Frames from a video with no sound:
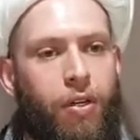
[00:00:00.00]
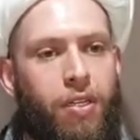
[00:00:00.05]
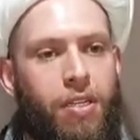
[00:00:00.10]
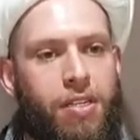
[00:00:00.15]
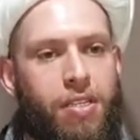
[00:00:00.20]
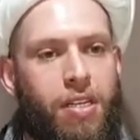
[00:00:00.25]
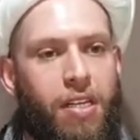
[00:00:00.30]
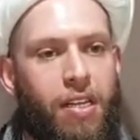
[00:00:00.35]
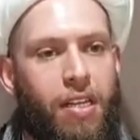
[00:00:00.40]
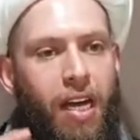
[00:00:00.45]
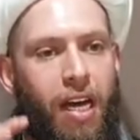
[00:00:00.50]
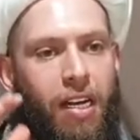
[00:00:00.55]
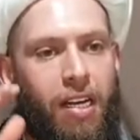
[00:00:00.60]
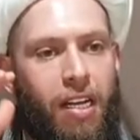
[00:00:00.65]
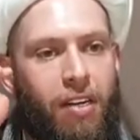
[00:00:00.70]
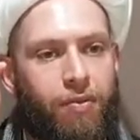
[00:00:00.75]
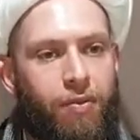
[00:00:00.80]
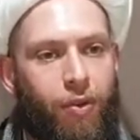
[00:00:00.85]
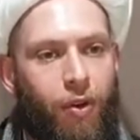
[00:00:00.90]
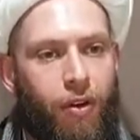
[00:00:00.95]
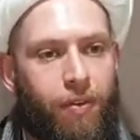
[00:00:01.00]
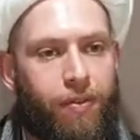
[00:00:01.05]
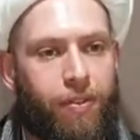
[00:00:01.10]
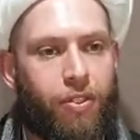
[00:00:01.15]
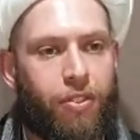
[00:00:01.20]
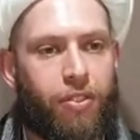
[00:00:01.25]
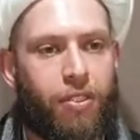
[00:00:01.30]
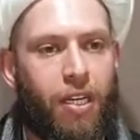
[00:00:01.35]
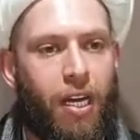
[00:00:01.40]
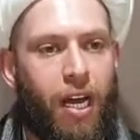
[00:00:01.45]
he is in that level of
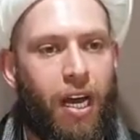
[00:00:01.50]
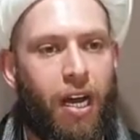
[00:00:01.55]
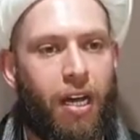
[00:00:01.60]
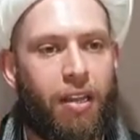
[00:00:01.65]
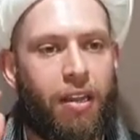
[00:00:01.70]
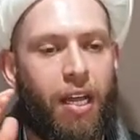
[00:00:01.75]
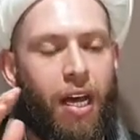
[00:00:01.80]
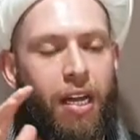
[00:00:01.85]
ijtihad,